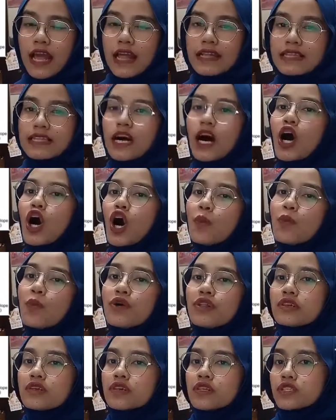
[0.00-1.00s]
the
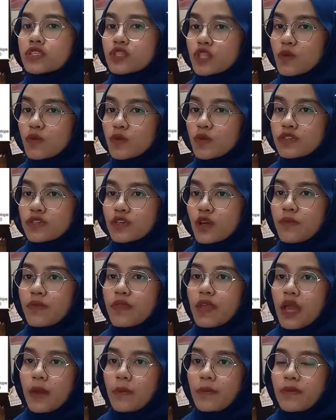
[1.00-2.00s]
homologous chromosome
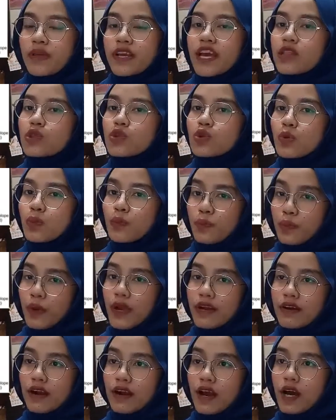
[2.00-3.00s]
began to
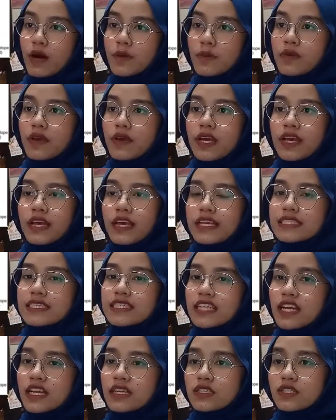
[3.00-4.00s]
pair up in
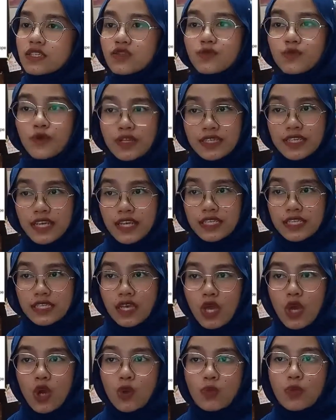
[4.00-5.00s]
synthesis process,
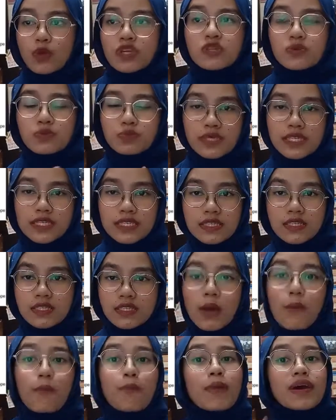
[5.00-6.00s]
which means the
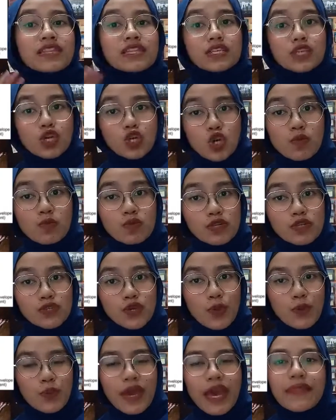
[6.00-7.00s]
paternal chromosome
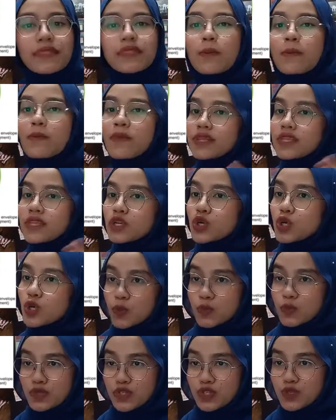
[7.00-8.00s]
and the maternal
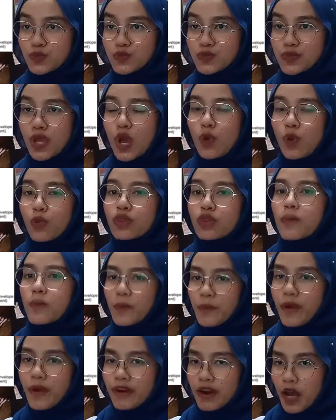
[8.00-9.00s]
chromosome will
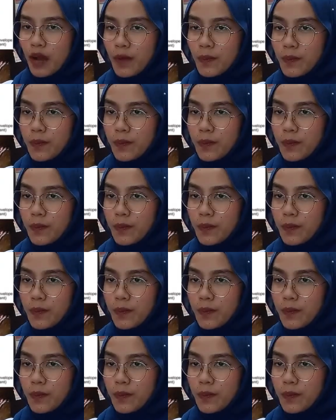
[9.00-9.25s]
pair up.